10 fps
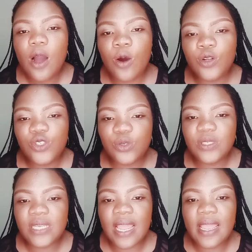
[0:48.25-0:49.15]
God
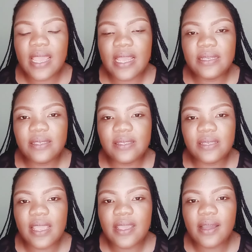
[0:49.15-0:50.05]
today is
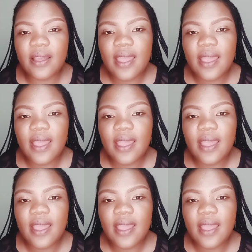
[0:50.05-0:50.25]
saying,